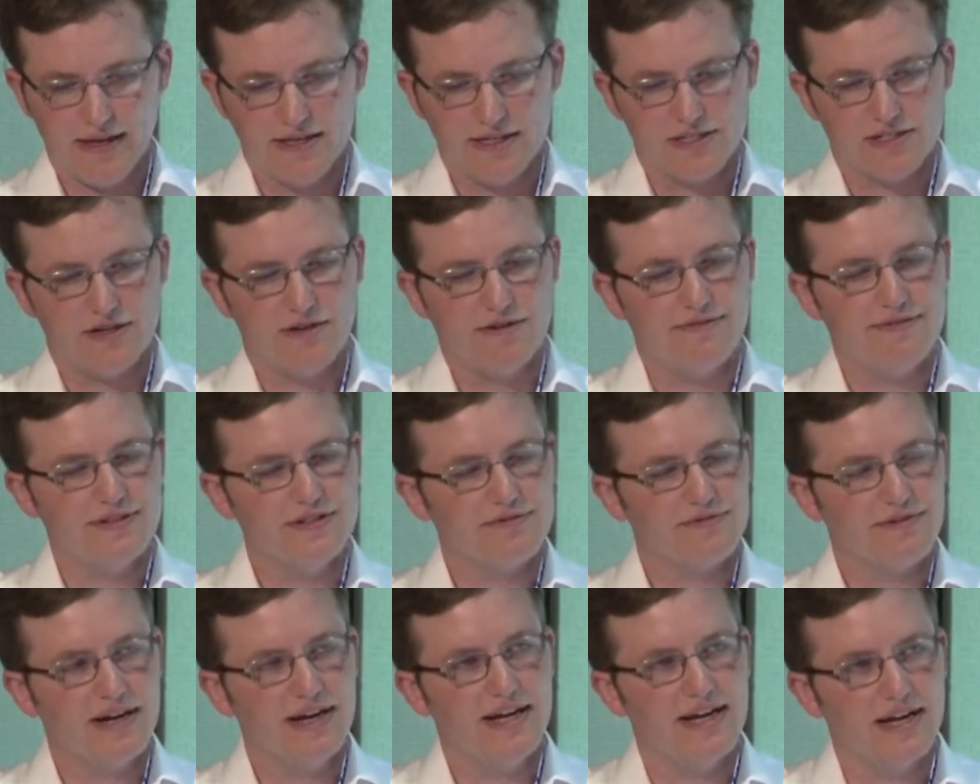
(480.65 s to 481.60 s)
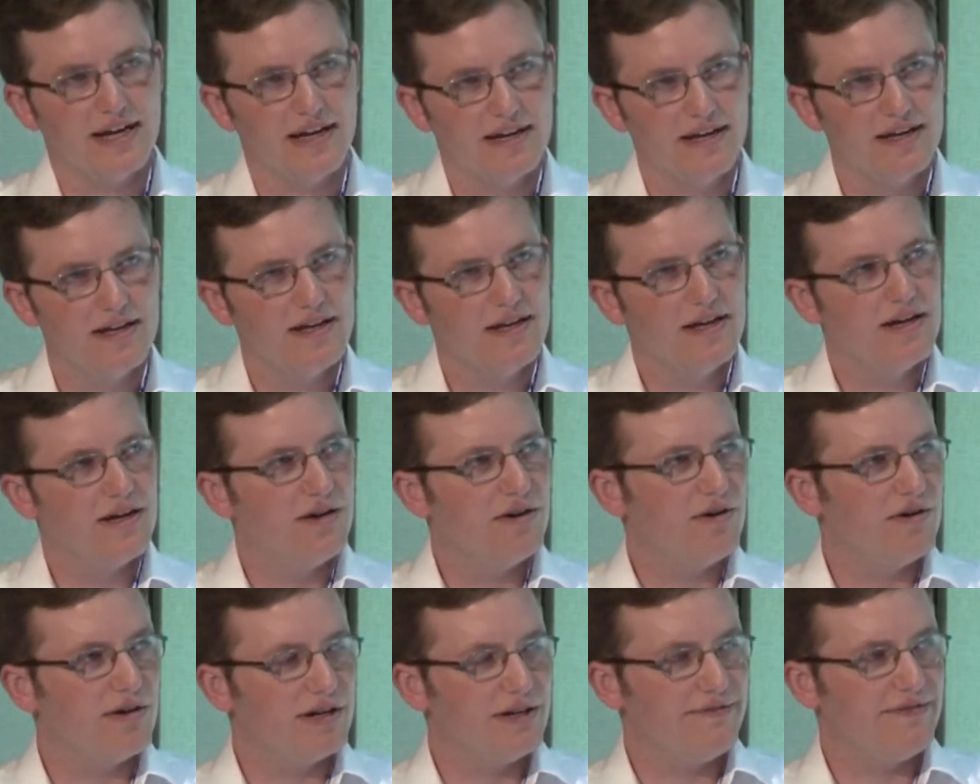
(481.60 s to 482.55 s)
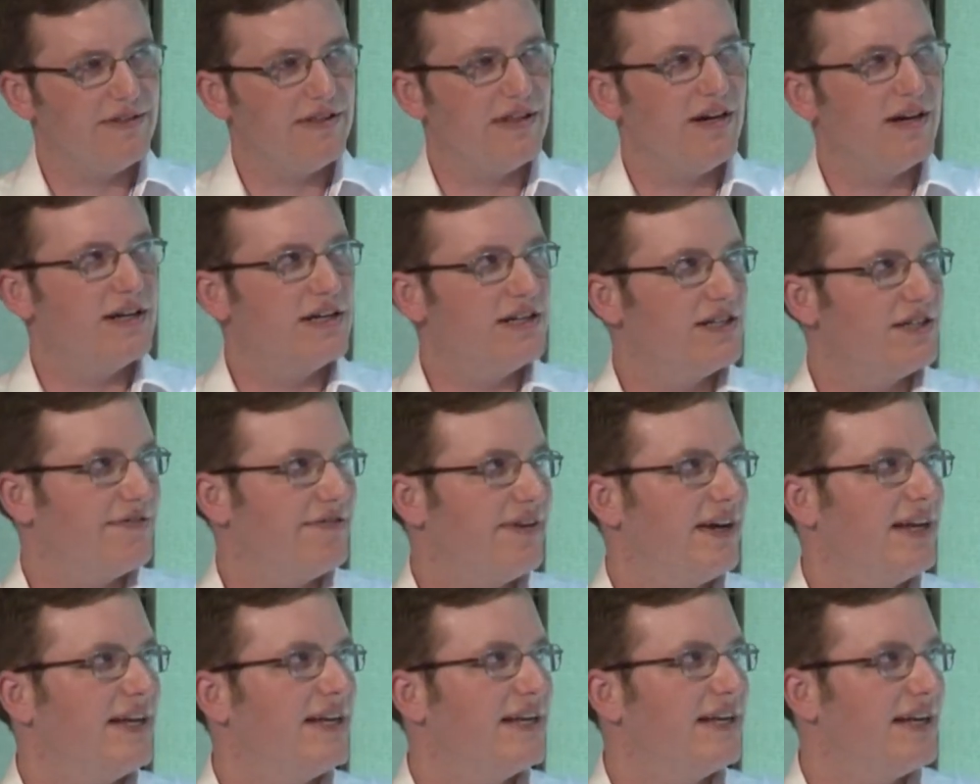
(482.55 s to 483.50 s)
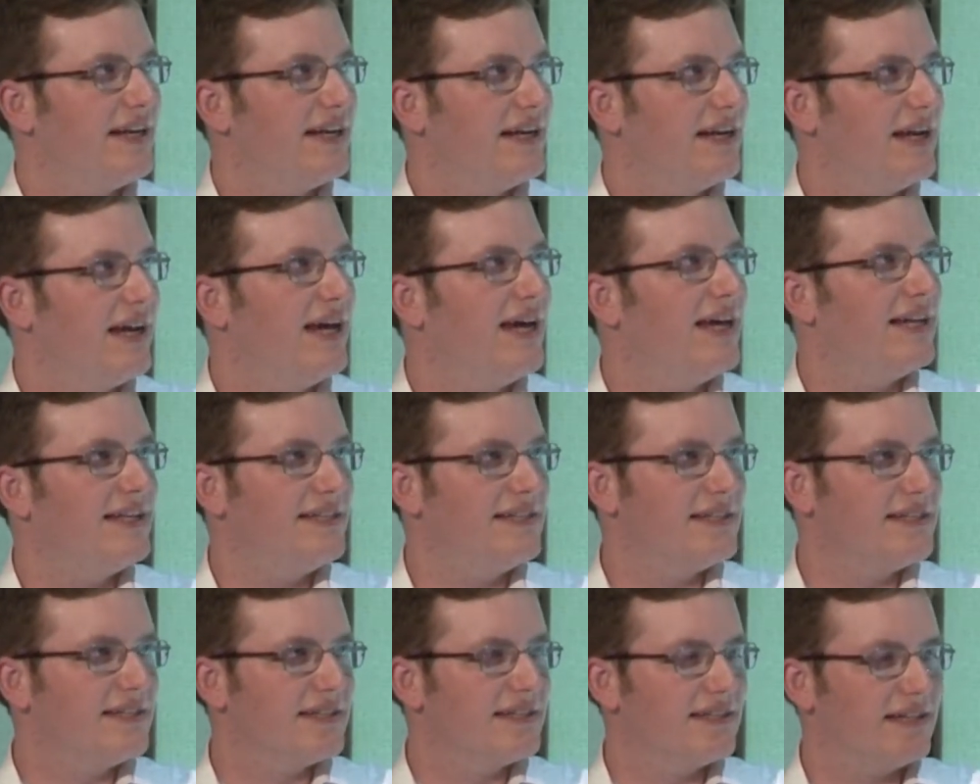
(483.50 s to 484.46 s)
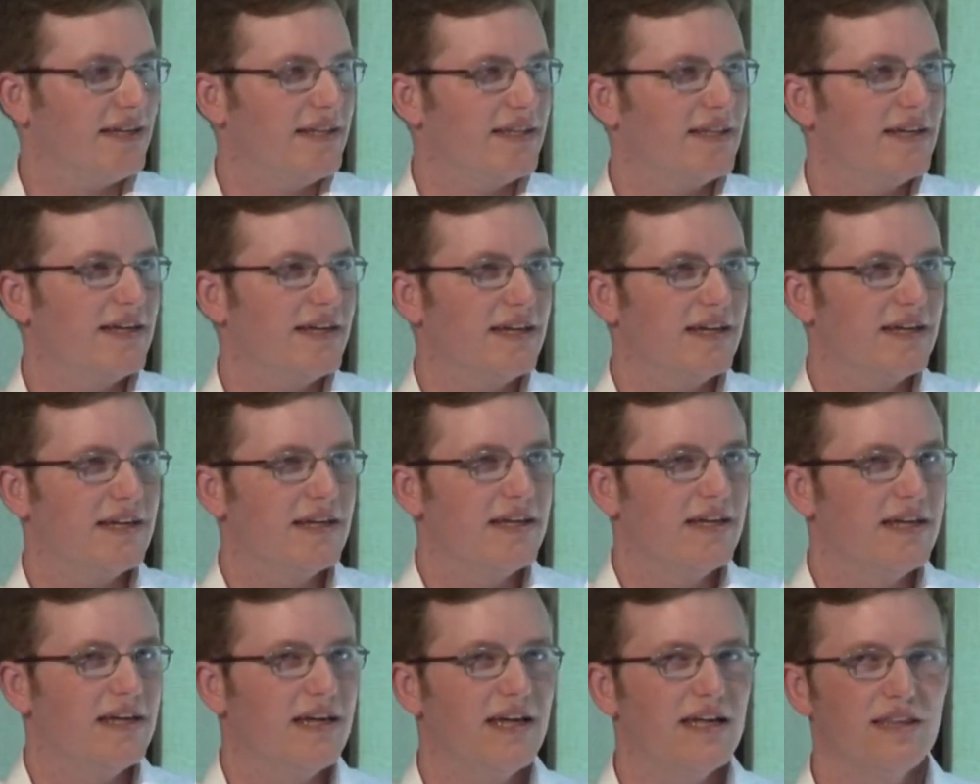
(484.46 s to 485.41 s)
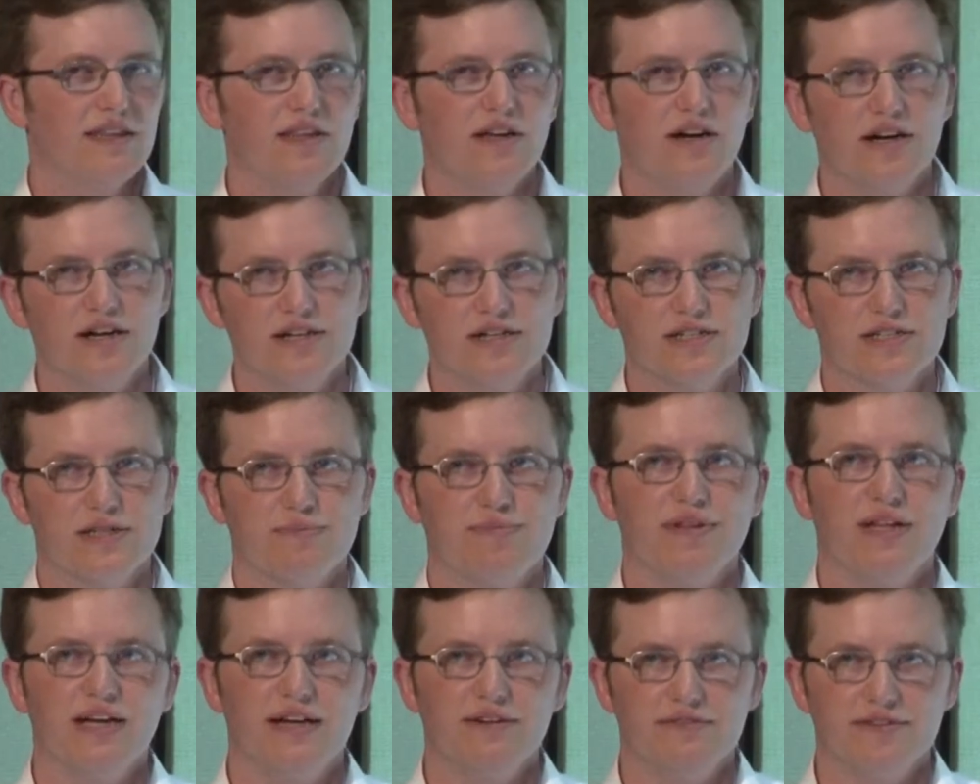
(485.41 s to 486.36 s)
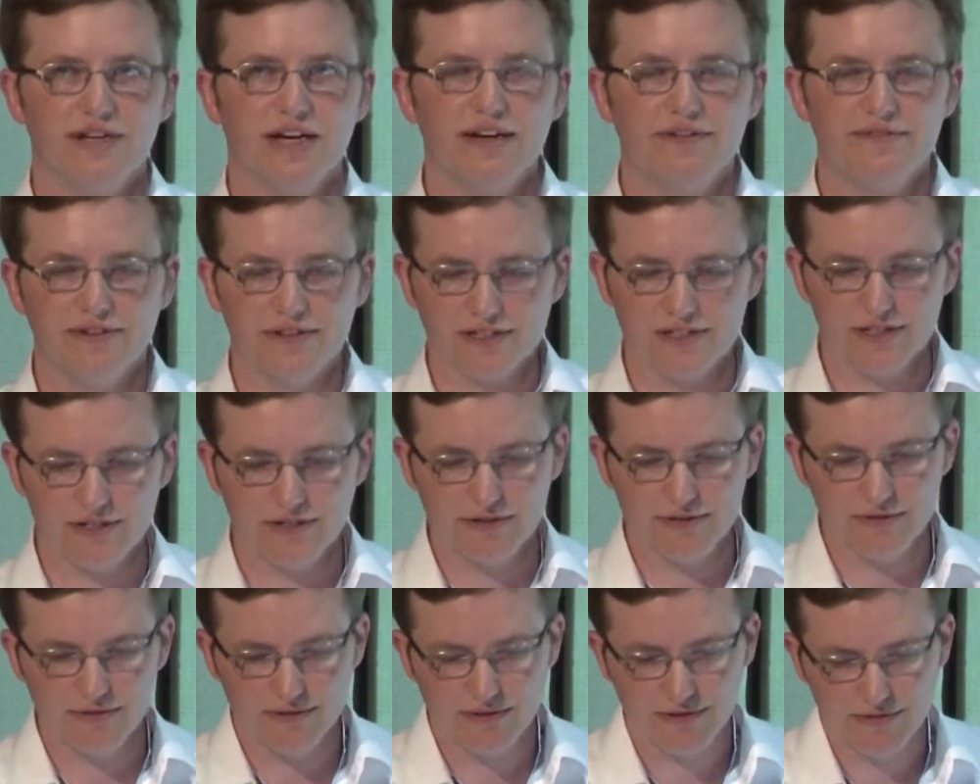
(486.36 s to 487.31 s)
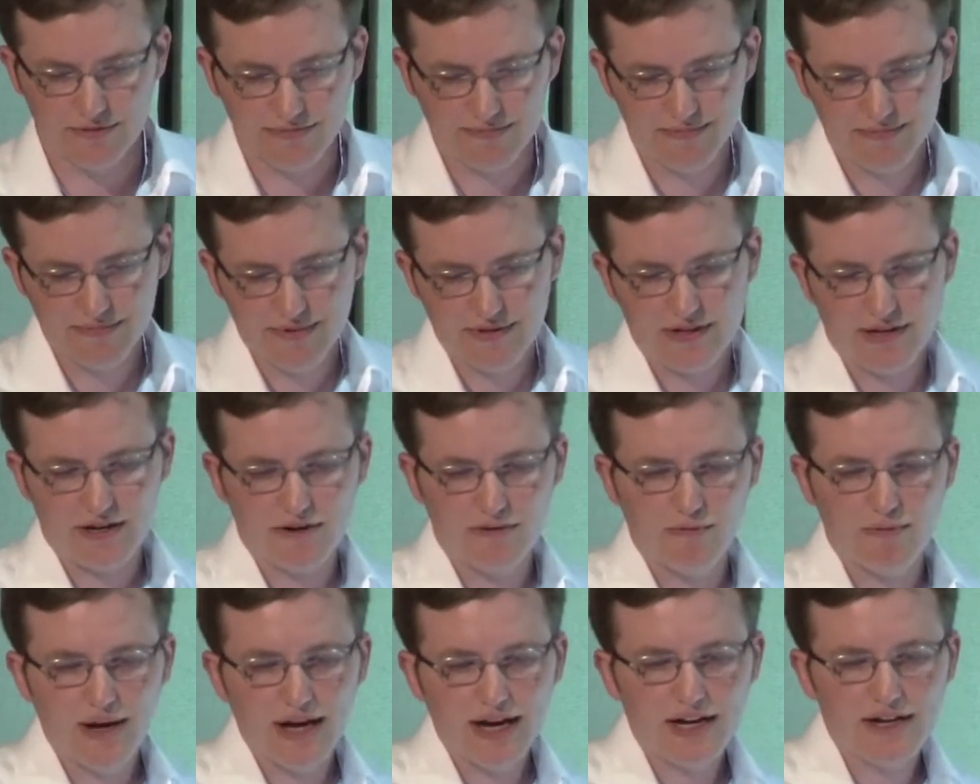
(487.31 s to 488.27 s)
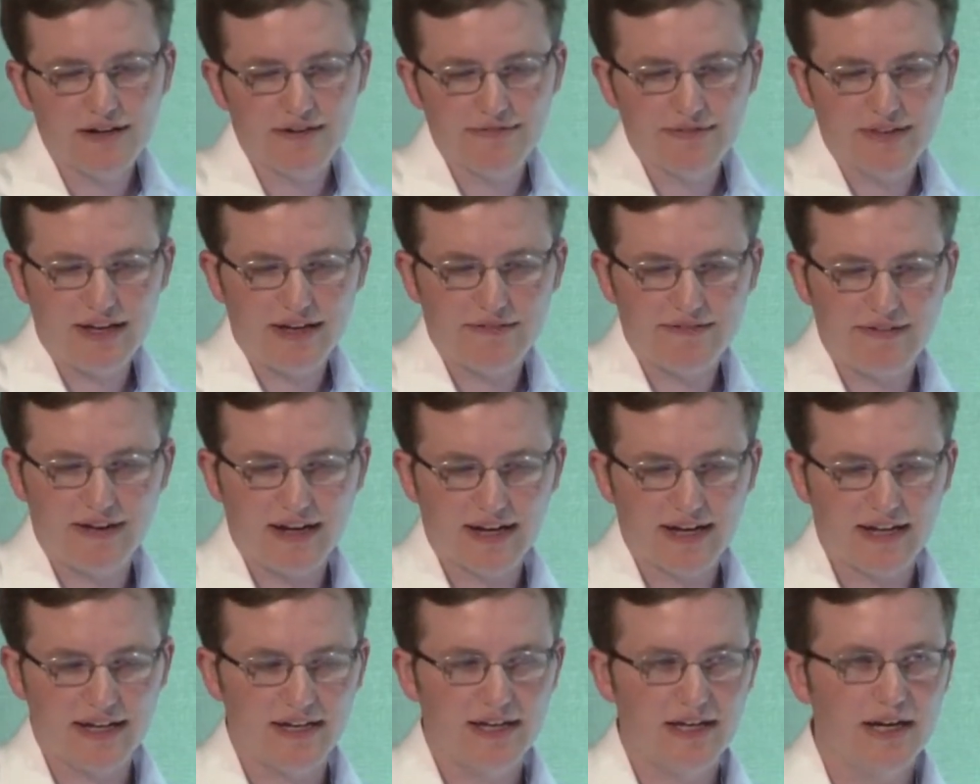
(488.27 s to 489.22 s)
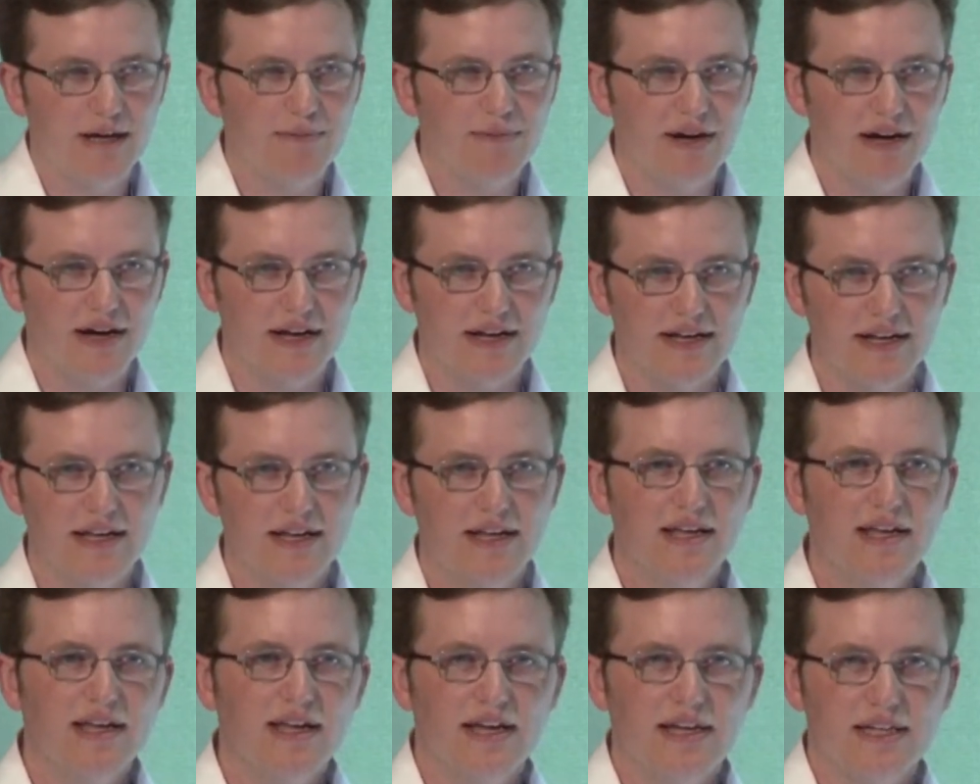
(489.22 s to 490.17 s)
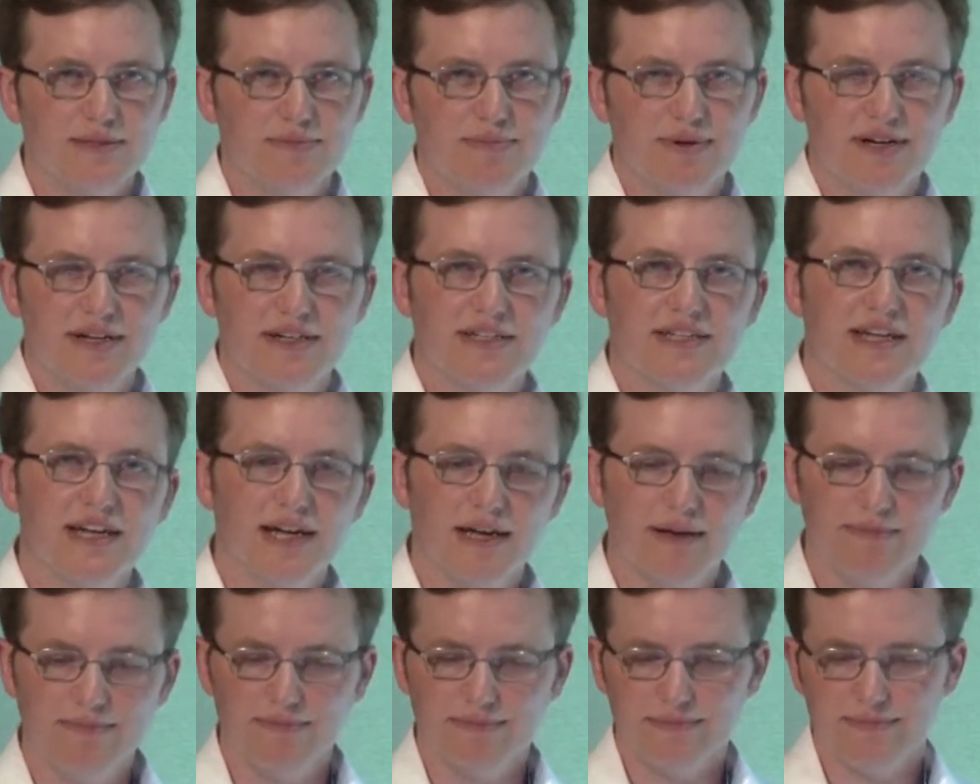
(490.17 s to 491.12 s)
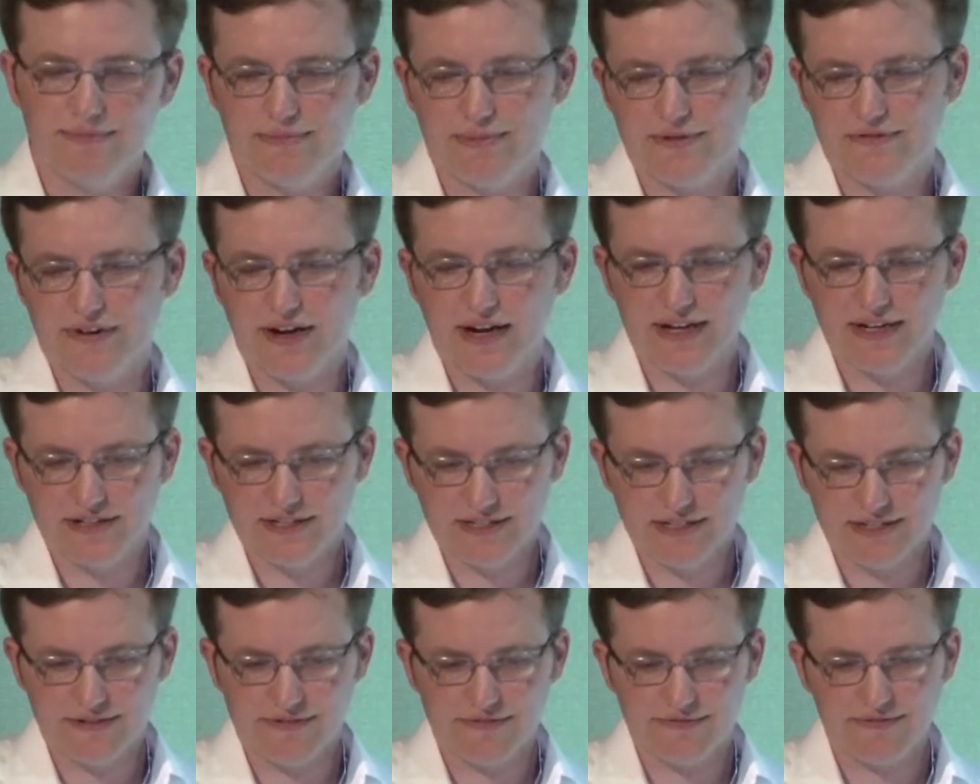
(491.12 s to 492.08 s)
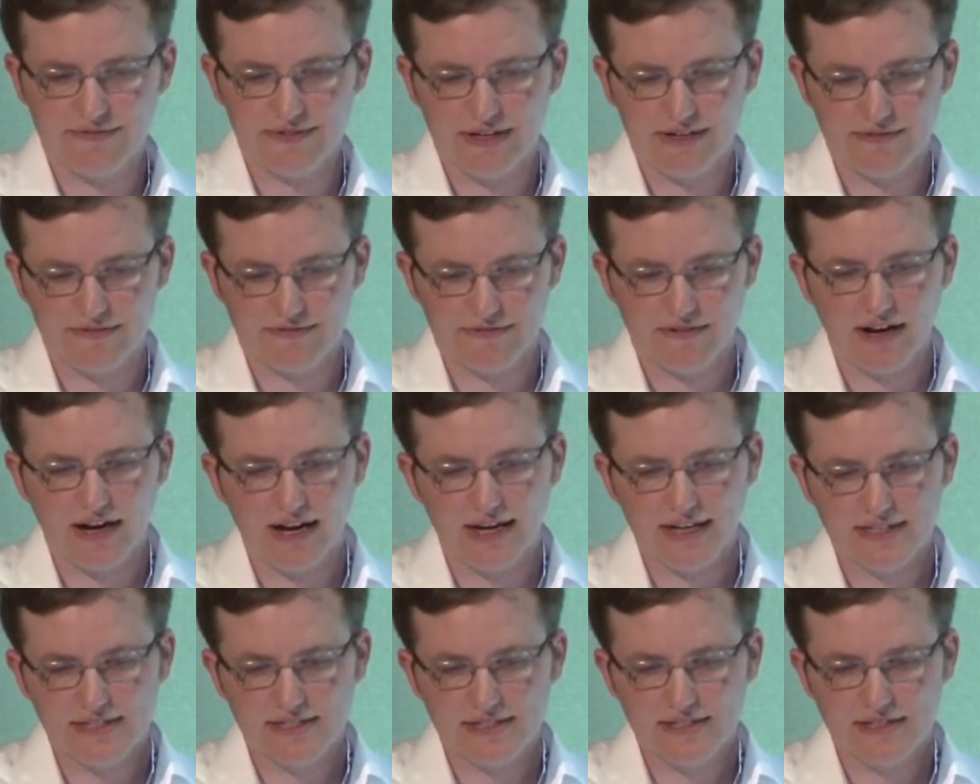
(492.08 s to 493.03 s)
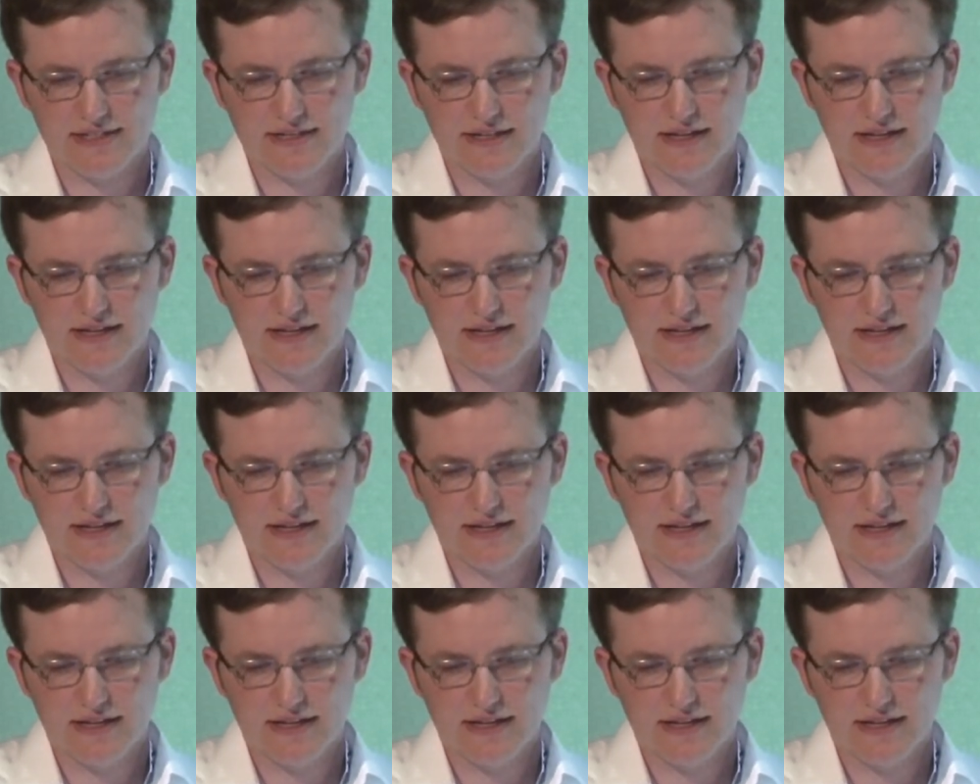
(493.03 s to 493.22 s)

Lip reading: So if it's raining, or if a large event ends, suddenly a large supply of drivers who are aware of that fact can come on as part-time providers of rides.